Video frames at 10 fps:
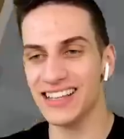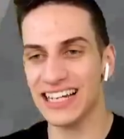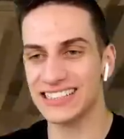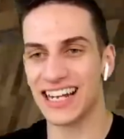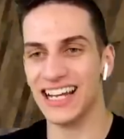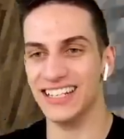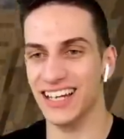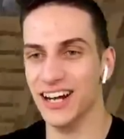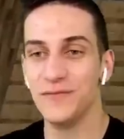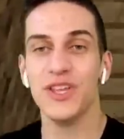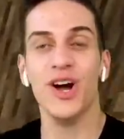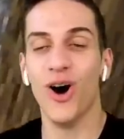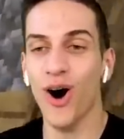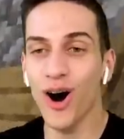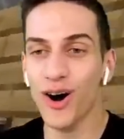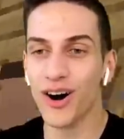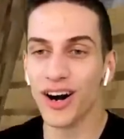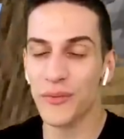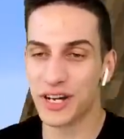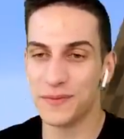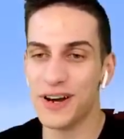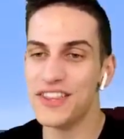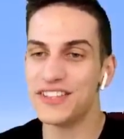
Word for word: like that idea. Or we could put at the